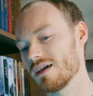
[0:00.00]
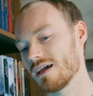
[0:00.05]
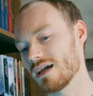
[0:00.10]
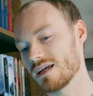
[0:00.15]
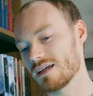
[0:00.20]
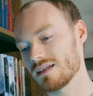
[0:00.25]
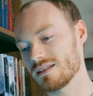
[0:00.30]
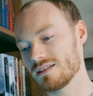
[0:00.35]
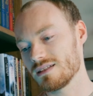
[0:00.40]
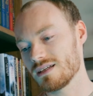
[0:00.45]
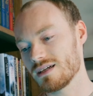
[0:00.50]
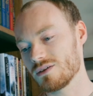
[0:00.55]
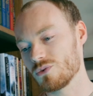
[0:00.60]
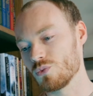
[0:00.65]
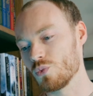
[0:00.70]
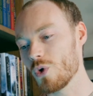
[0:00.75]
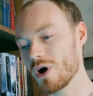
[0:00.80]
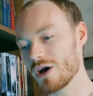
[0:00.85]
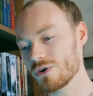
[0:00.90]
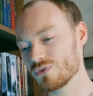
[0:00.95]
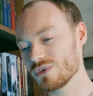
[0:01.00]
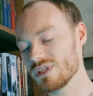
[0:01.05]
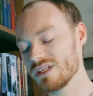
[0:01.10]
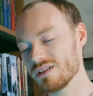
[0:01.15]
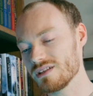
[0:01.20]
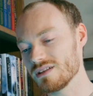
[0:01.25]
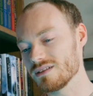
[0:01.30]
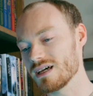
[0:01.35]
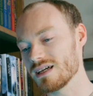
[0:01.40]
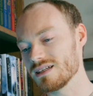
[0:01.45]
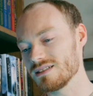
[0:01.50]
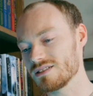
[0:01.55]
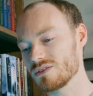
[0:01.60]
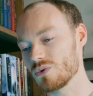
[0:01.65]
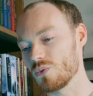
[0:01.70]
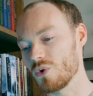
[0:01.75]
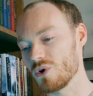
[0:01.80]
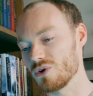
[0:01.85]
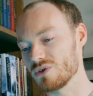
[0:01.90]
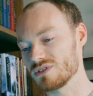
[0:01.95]
What I really
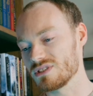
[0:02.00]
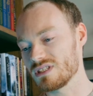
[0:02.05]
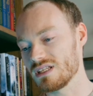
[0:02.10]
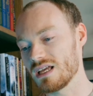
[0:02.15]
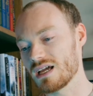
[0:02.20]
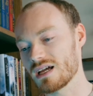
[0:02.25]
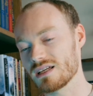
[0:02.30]
liked was the